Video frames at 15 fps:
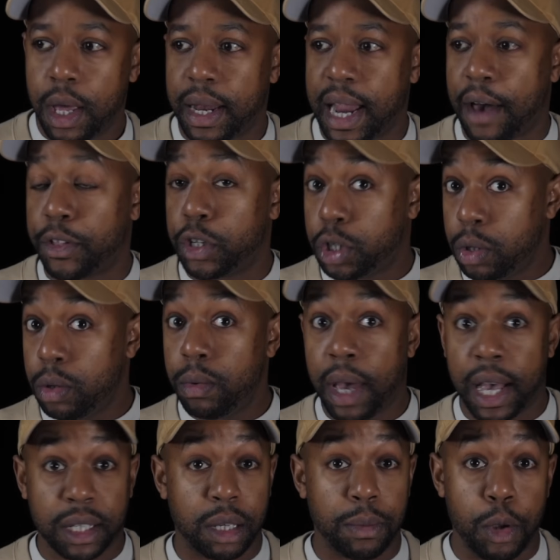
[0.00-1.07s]
Now, the two
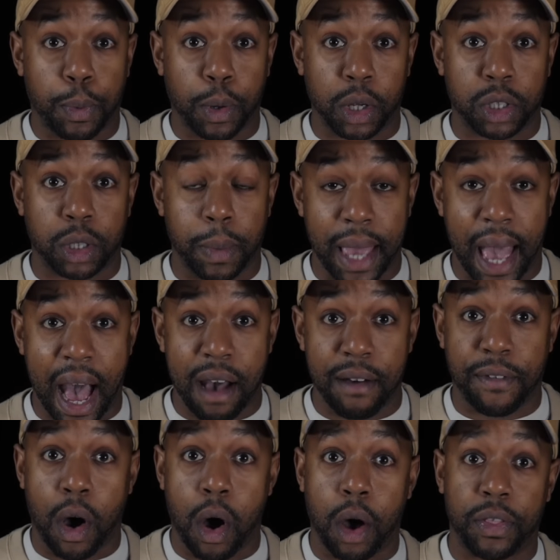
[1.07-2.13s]
SMU products that we
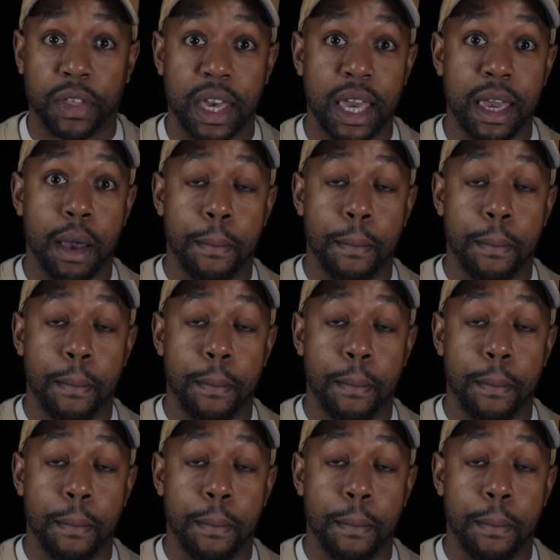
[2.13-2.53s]
have are the